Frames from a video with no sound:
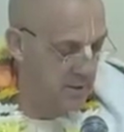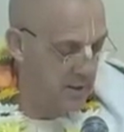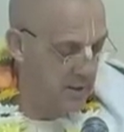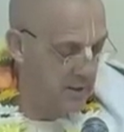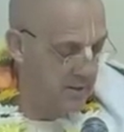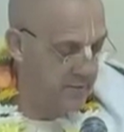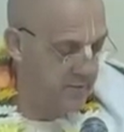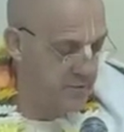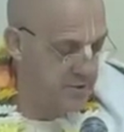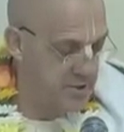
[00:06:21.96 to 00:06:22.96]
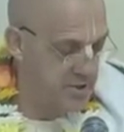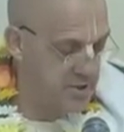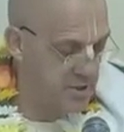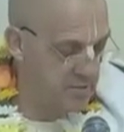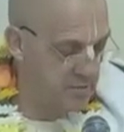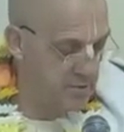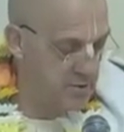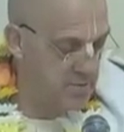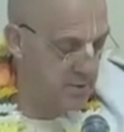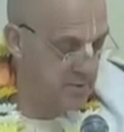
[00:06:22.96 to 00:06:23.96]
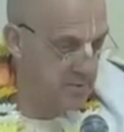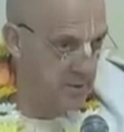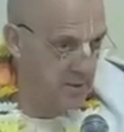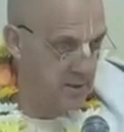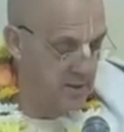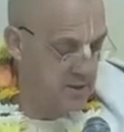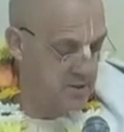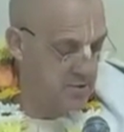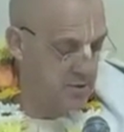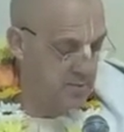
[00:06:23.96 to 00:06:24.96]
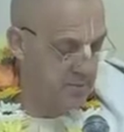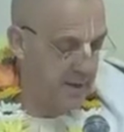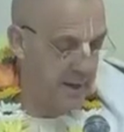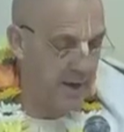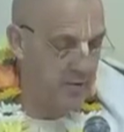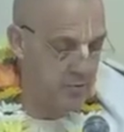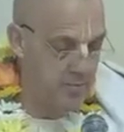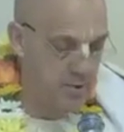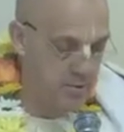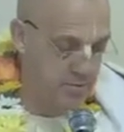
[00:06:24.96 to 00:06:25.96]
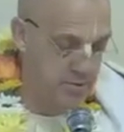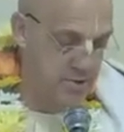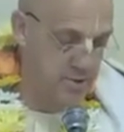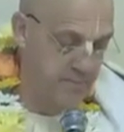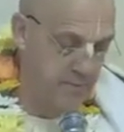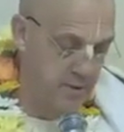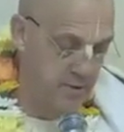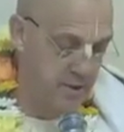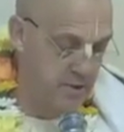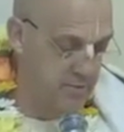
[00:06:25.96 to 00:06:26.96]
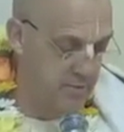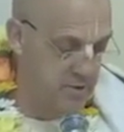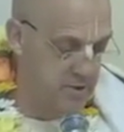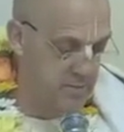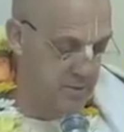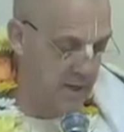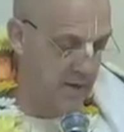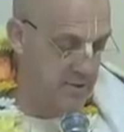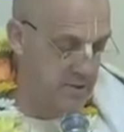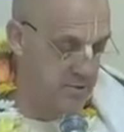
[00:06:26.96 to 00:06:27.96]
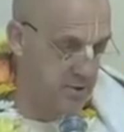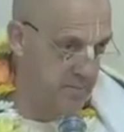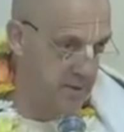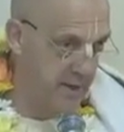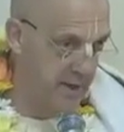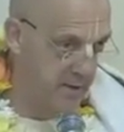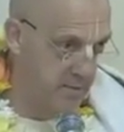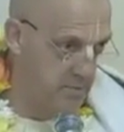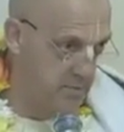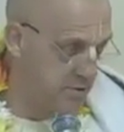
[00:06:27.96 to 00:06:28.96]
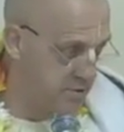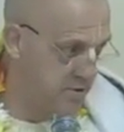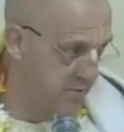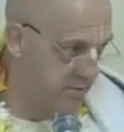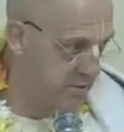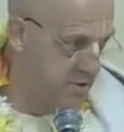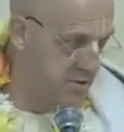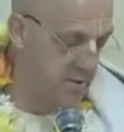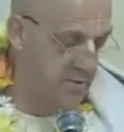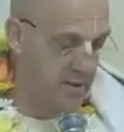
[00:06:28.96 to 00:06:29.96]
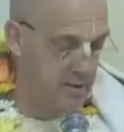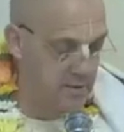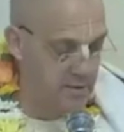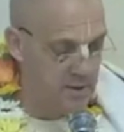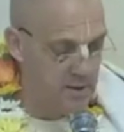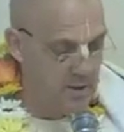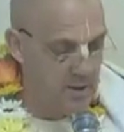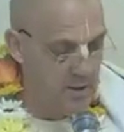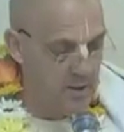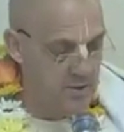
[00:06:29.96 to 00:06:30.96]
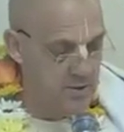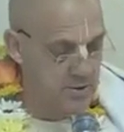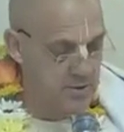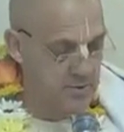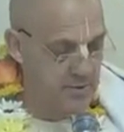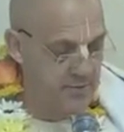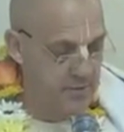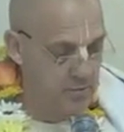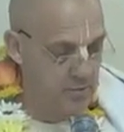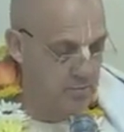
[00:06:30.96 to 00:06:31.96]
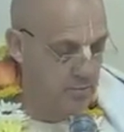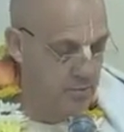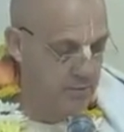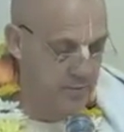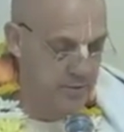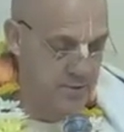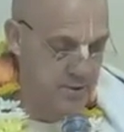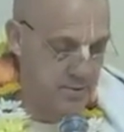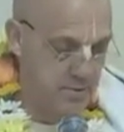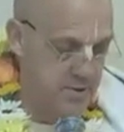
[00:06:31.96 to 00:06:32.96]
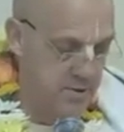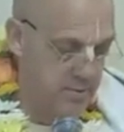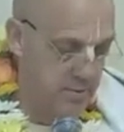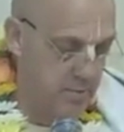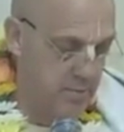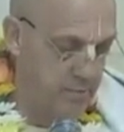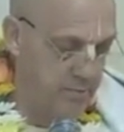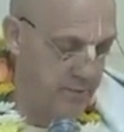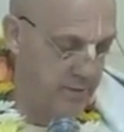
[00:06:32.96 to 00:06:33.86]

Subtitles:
from verse 16 through to this one. He's talking about how to approach Krishna and the nature of Krishna, but now he's talking about how to serve Krishna directly. So I'll just read a few more verses, because they're all very,